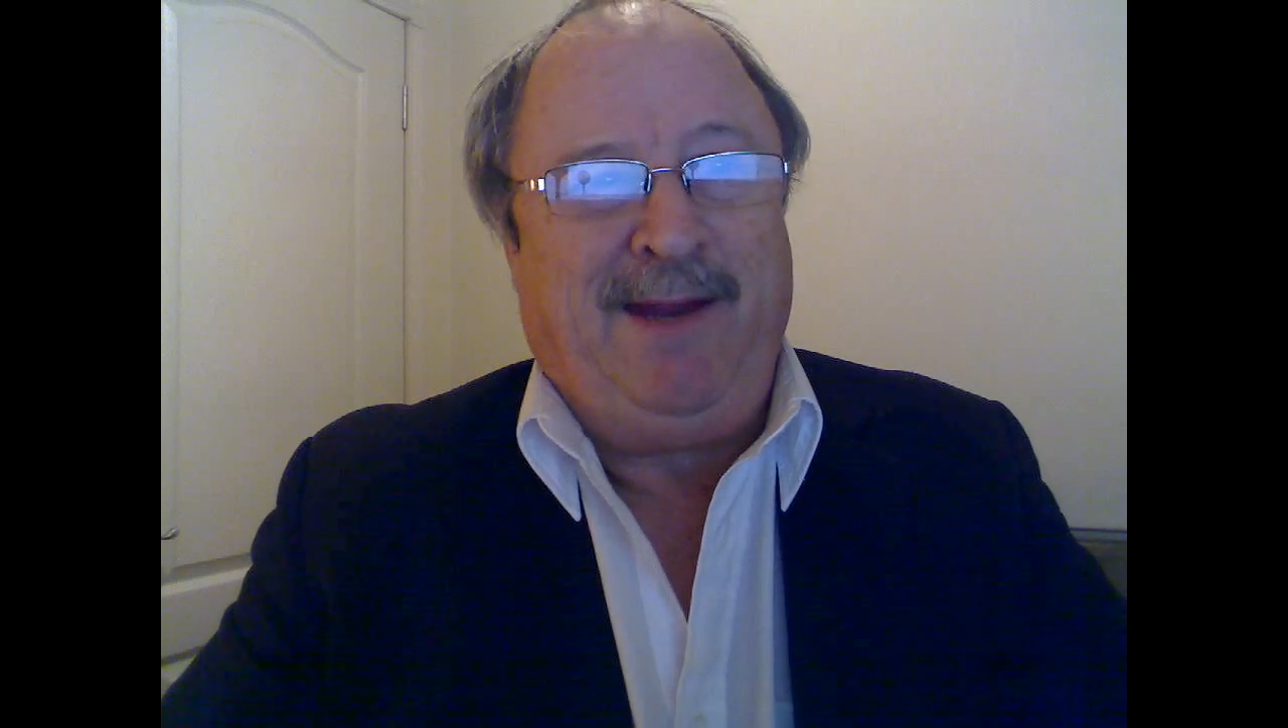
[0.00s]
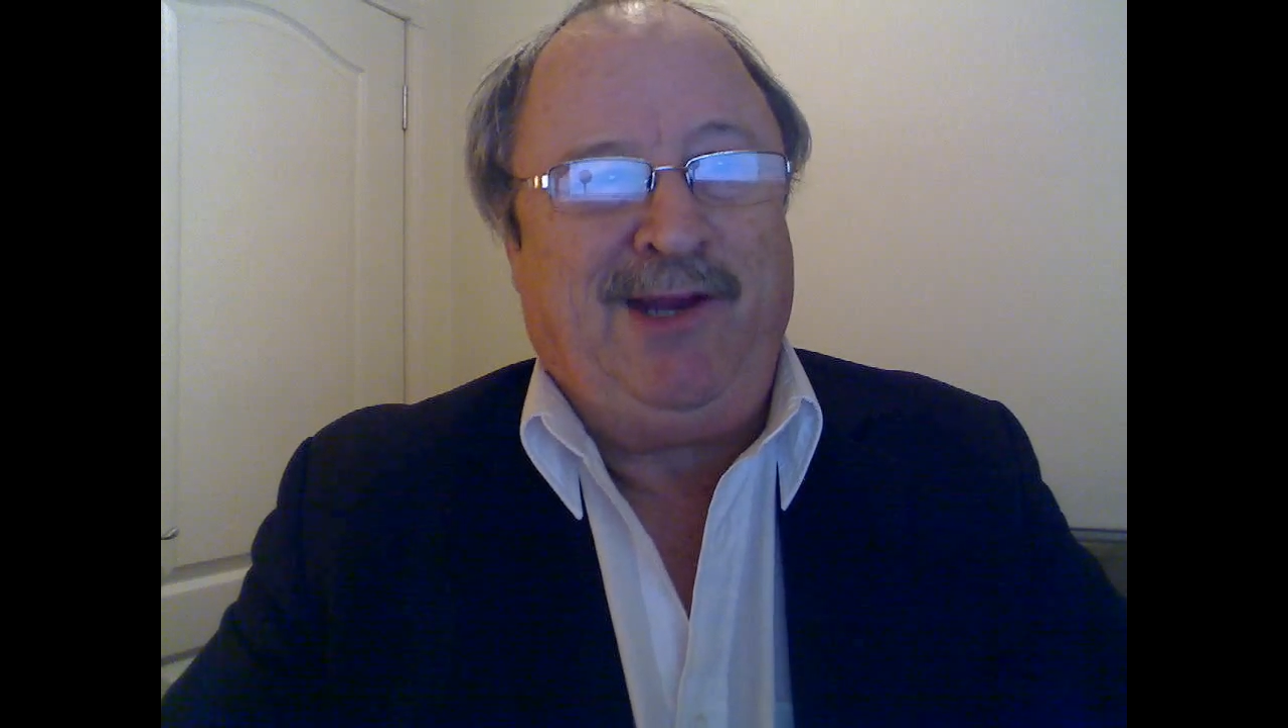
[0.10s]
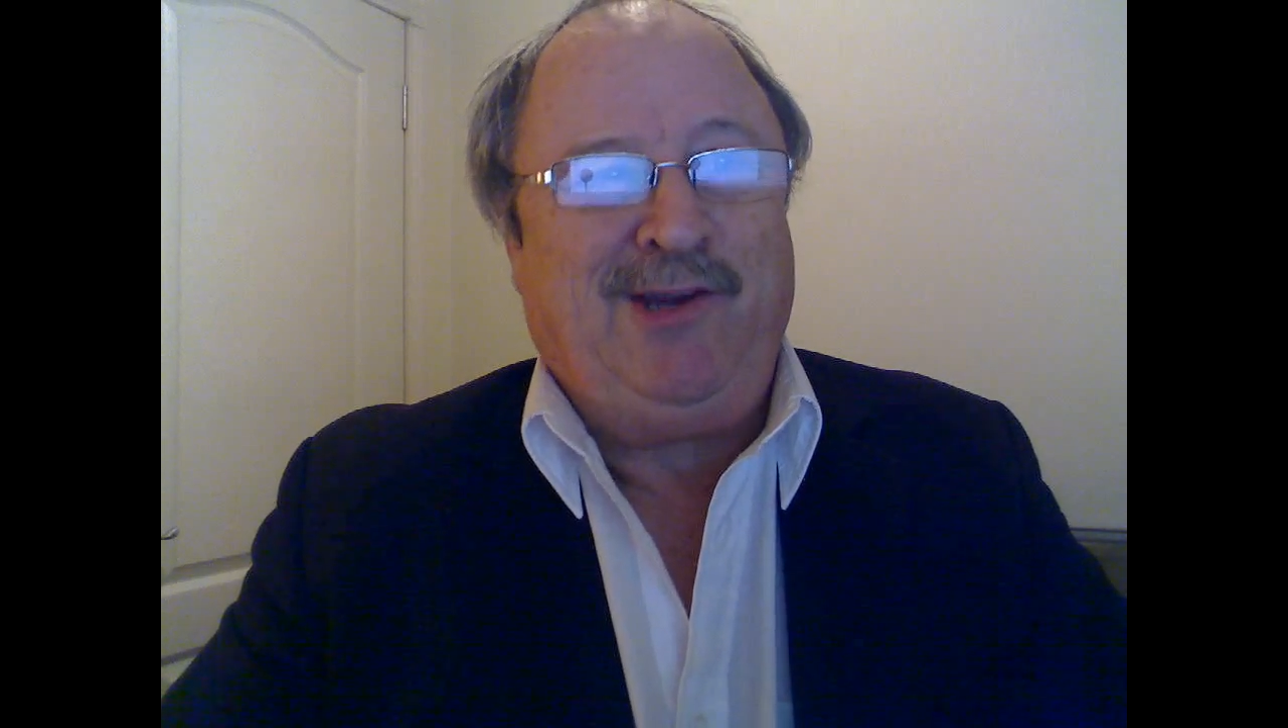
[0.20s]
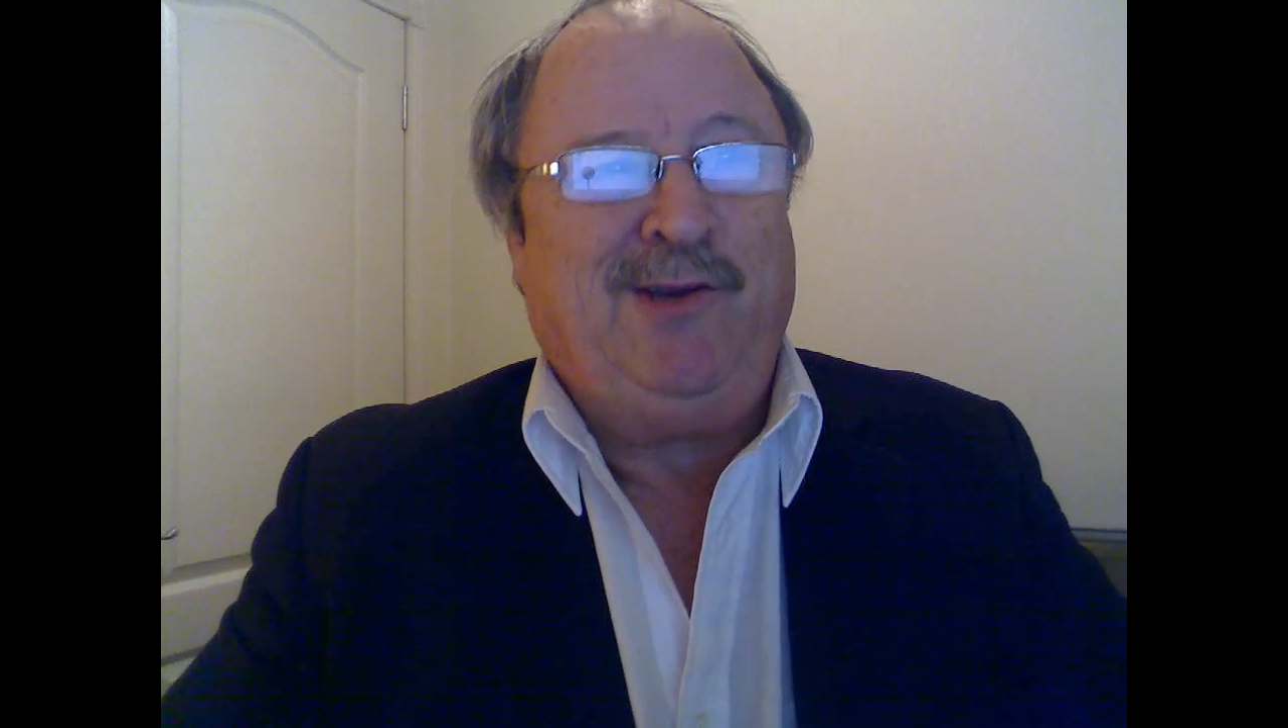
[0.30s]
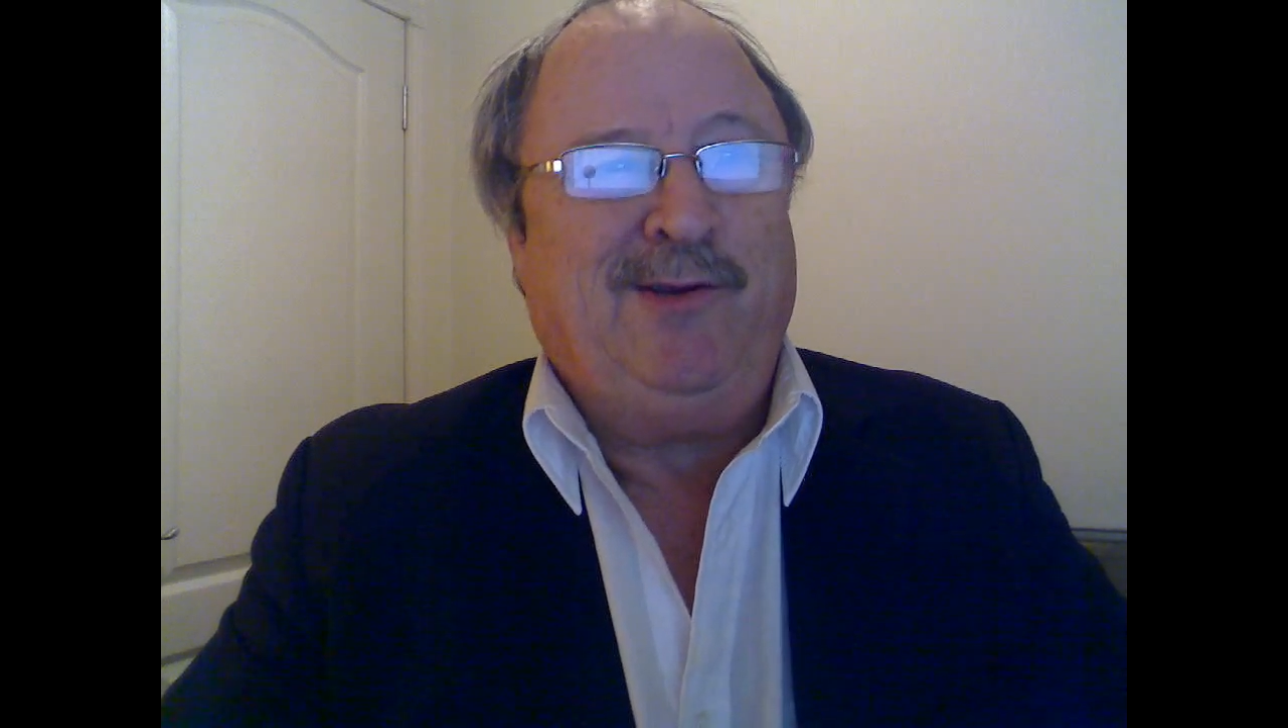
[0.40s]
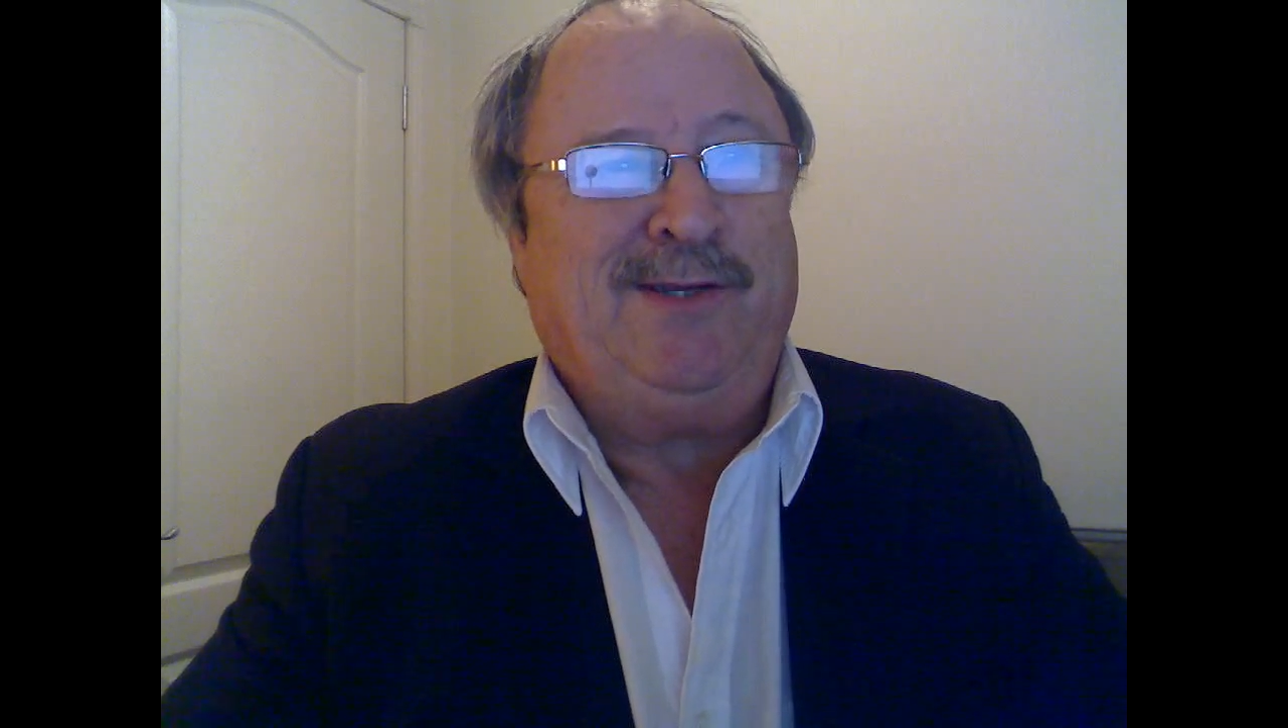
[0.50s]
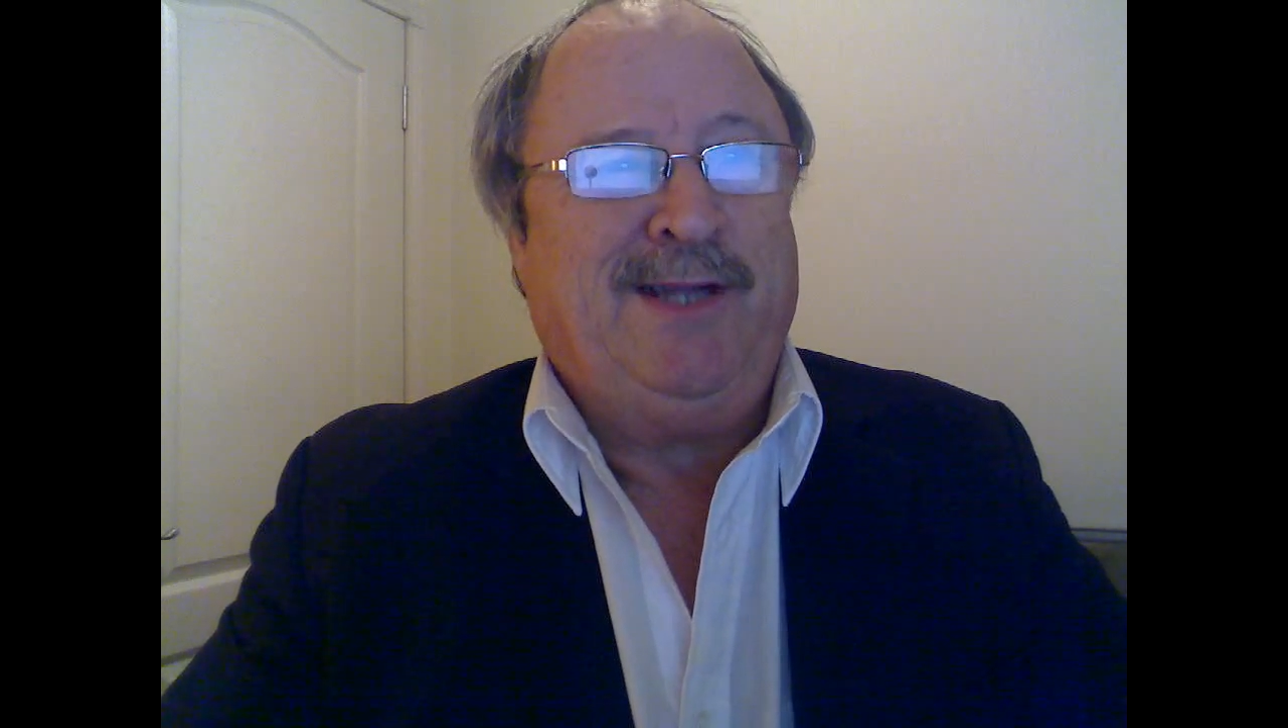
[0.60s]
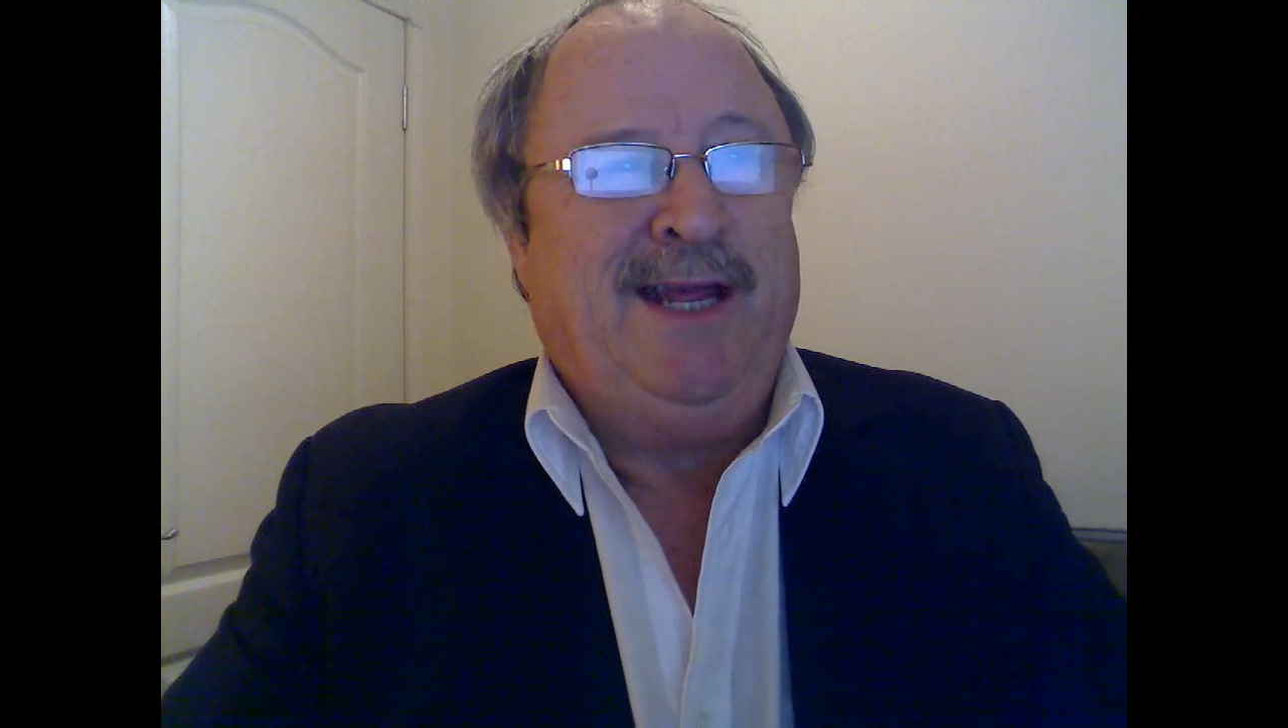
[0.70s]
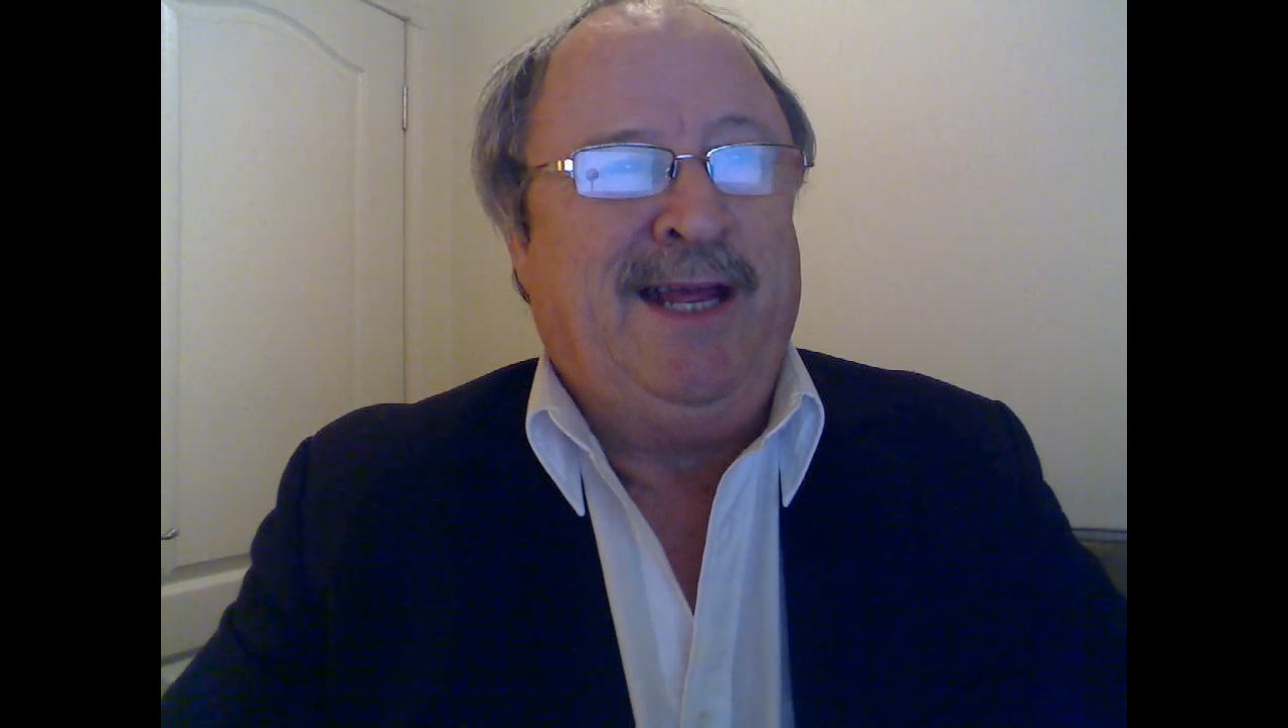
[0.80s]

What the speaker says: issues?